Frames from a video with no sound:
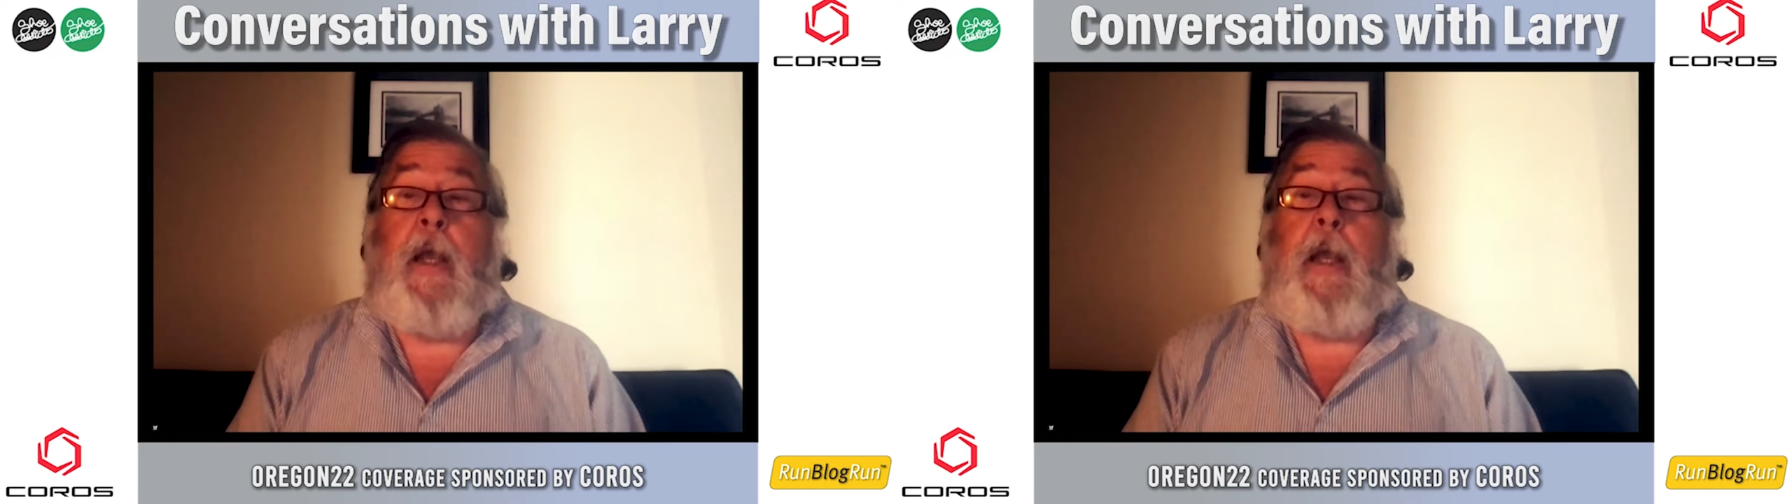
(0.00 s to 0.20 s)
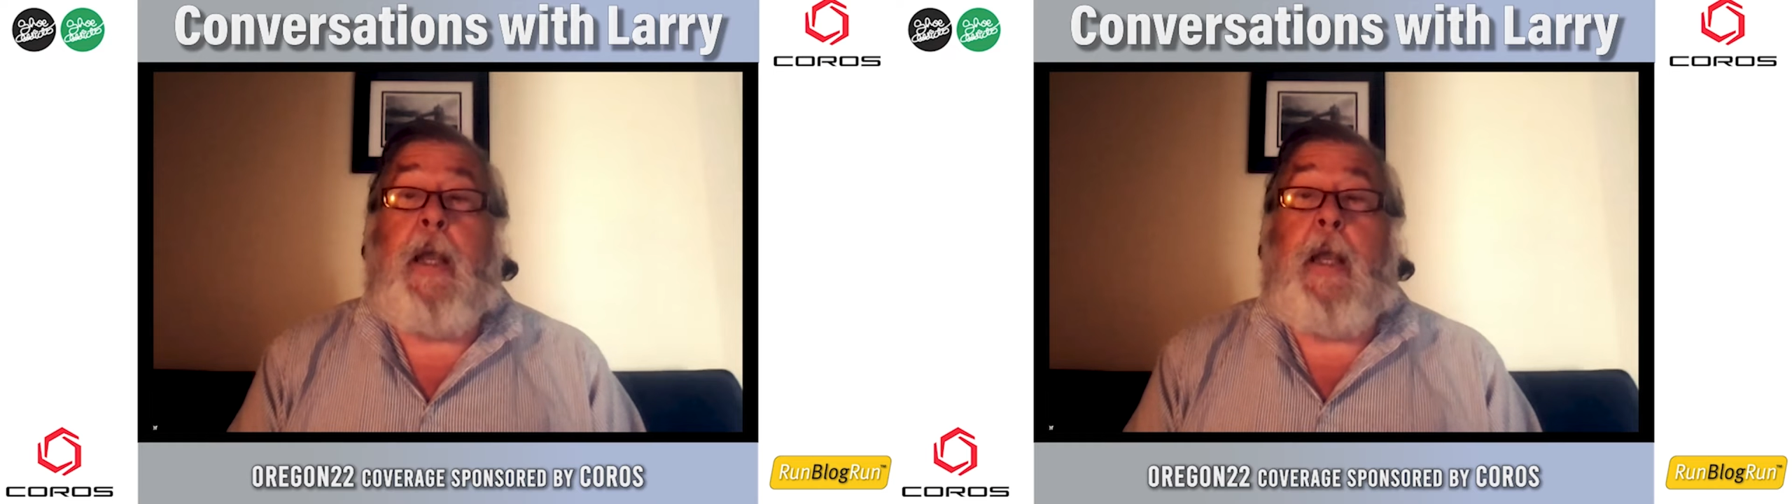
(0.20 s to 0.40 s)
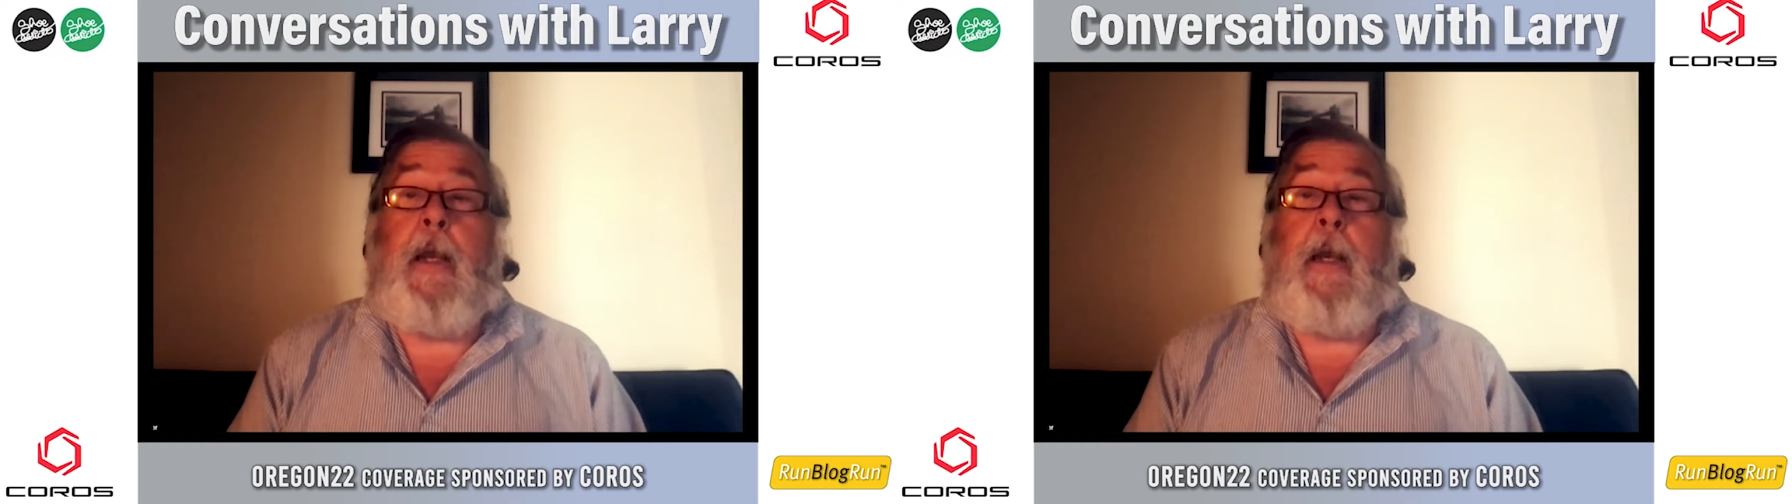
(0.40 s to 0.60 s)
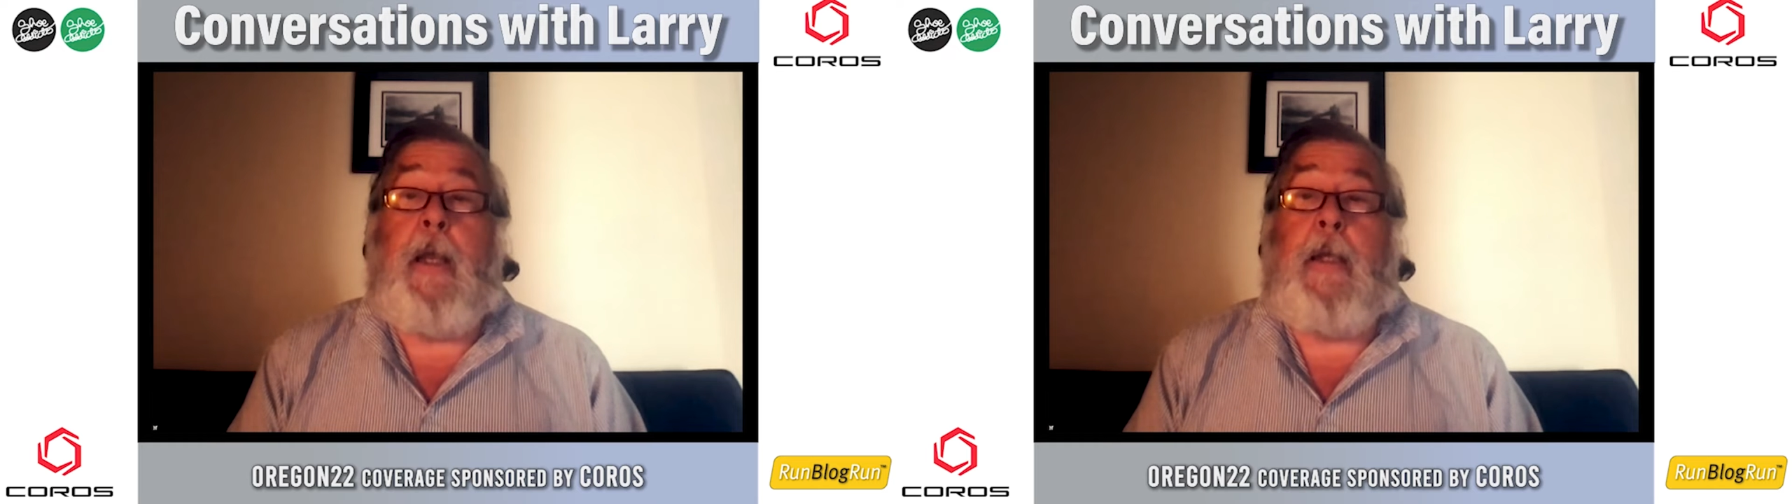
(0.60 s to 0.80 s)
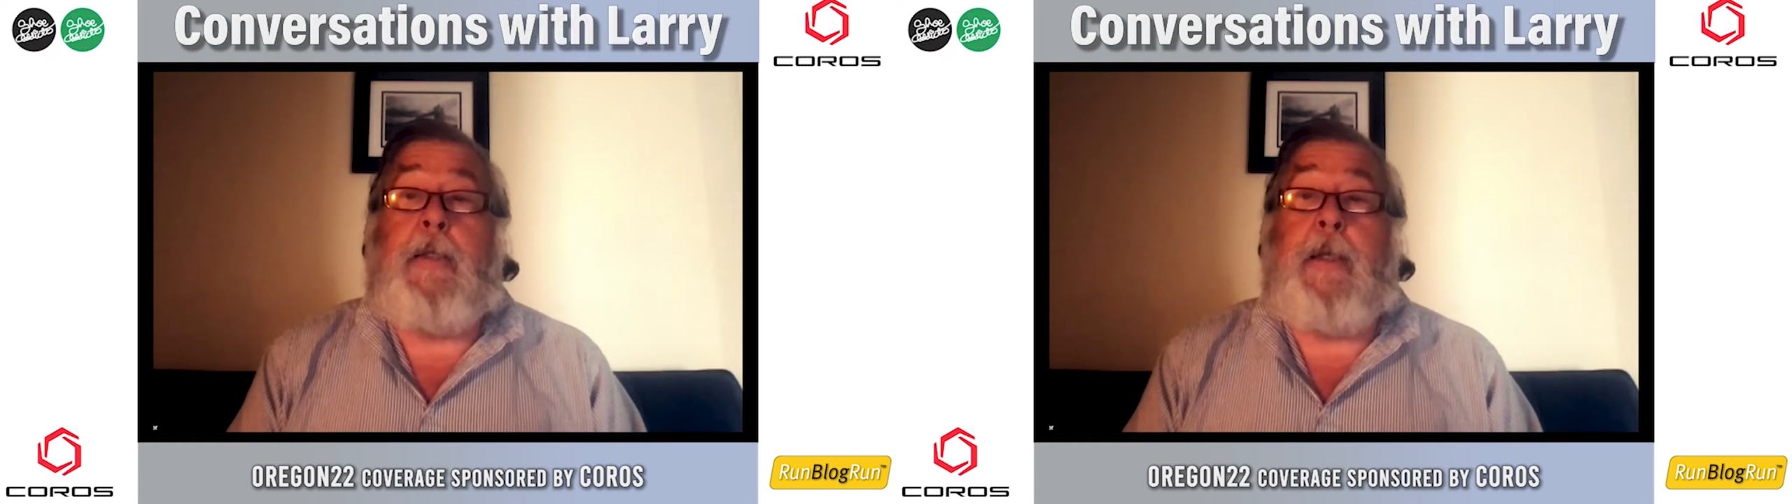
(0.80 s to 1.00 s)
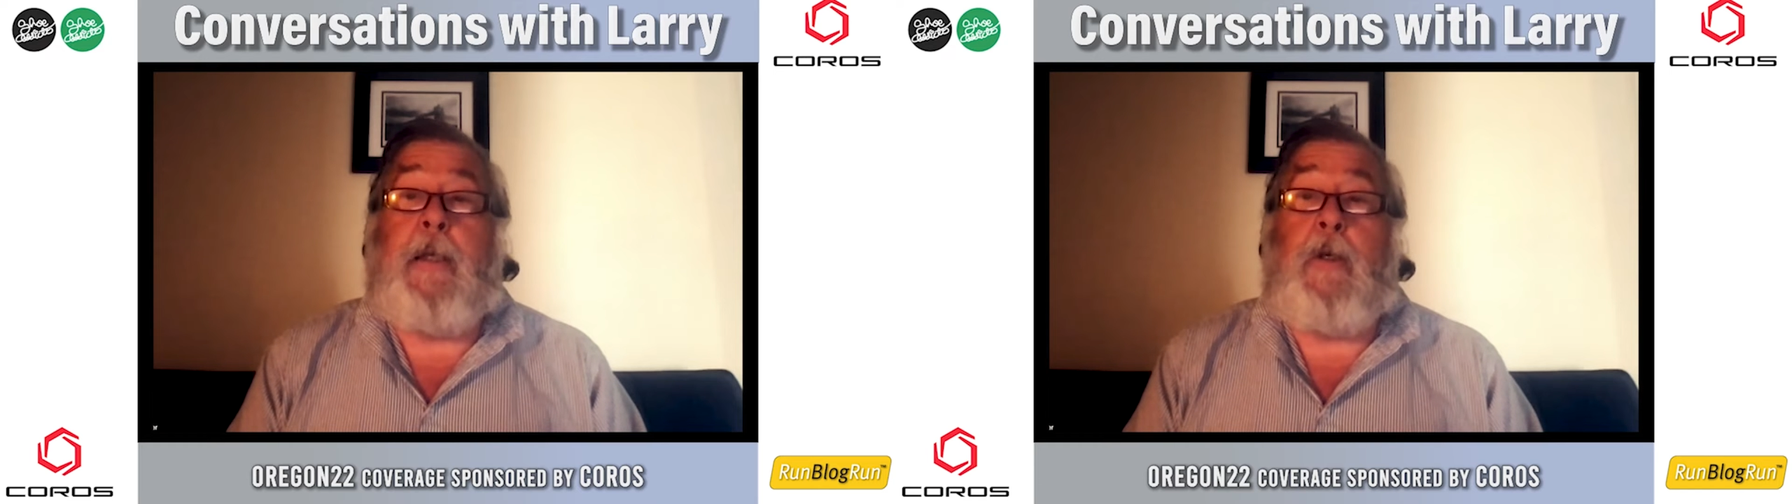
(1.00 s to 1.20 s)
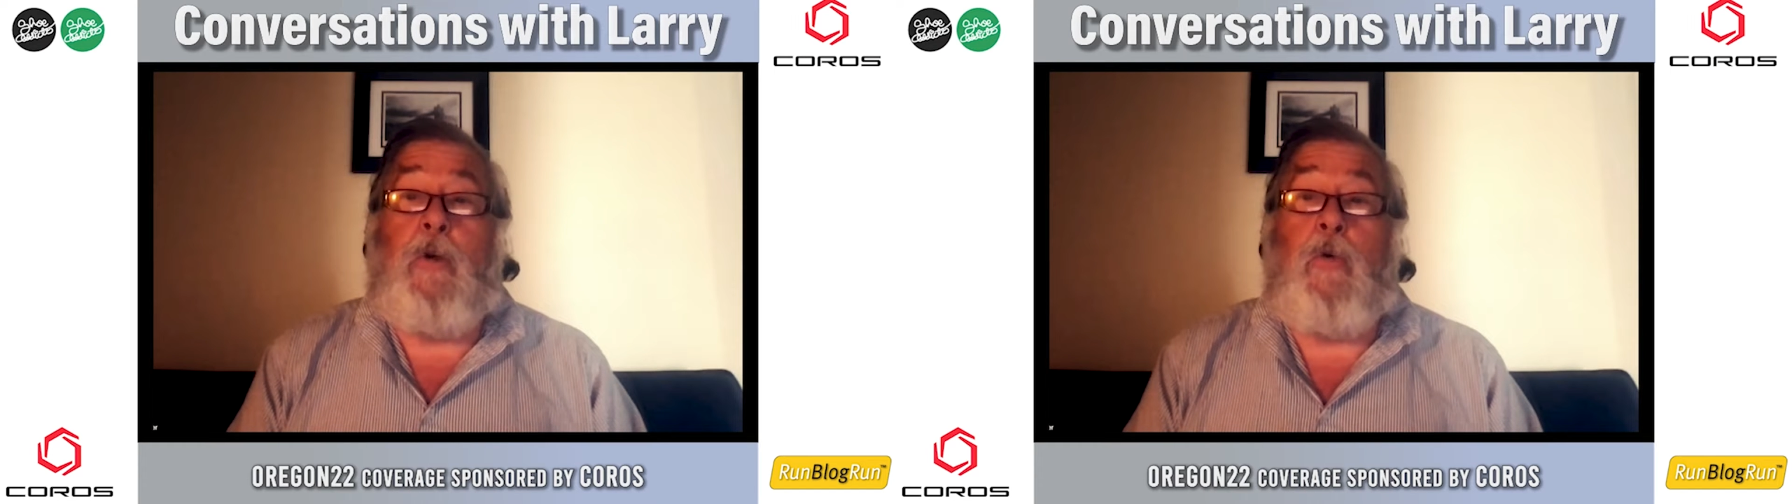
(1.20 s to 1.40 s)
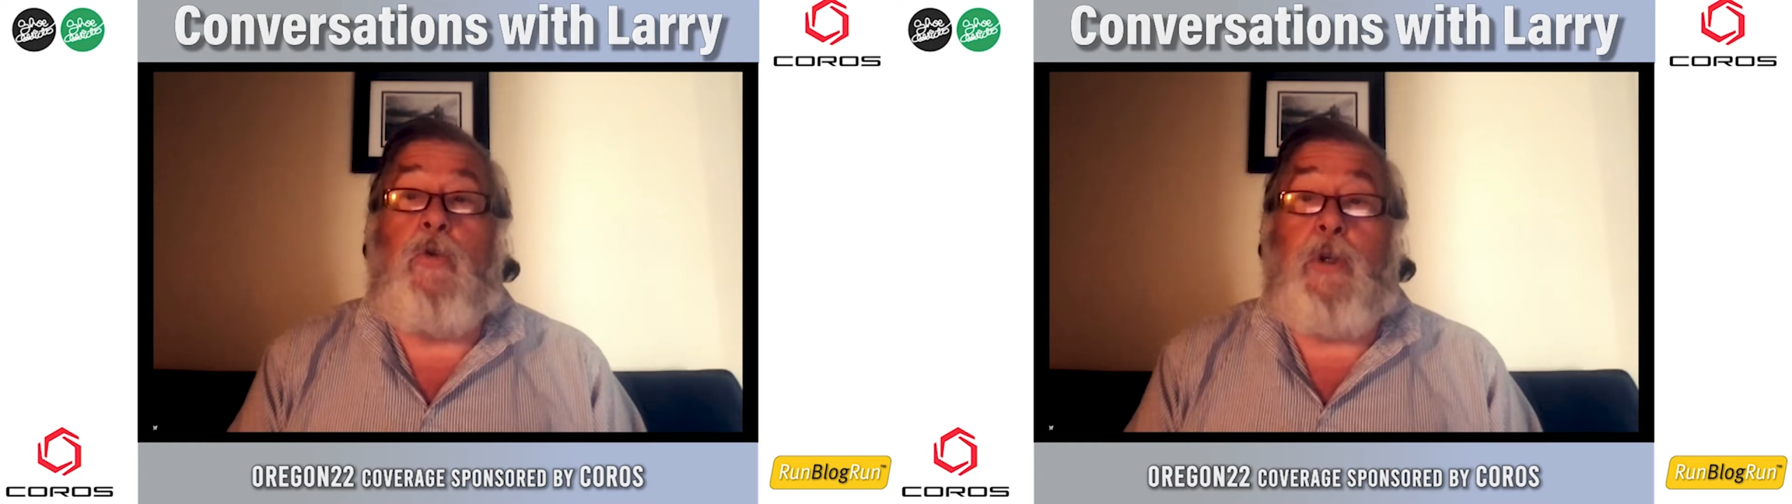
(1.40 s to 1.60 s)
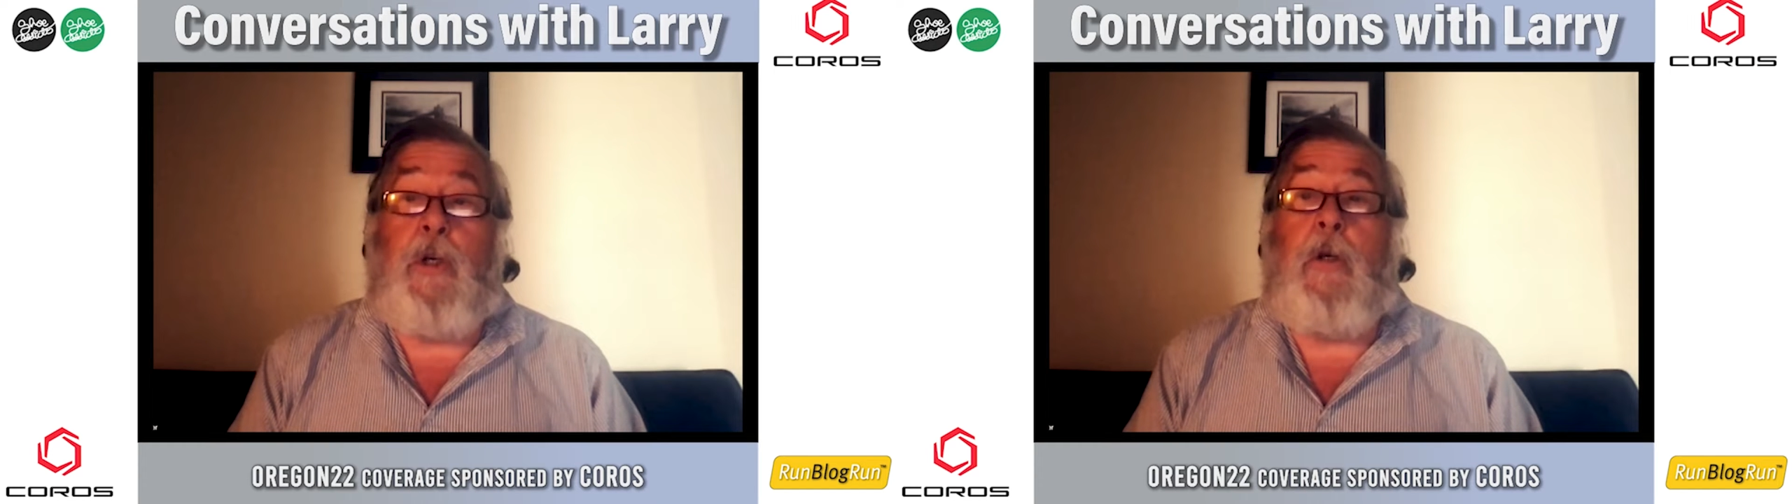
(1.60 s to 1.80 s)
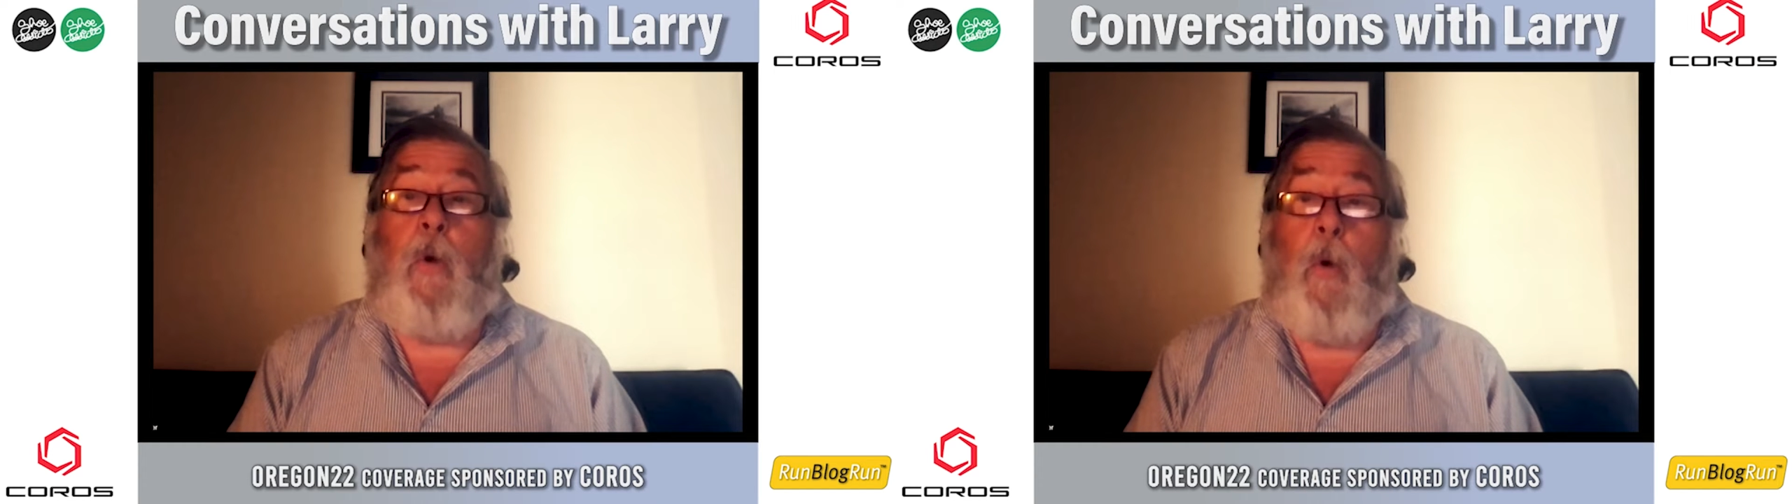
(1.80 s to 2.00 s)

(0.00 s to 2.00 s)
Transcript: And it's in Eugene,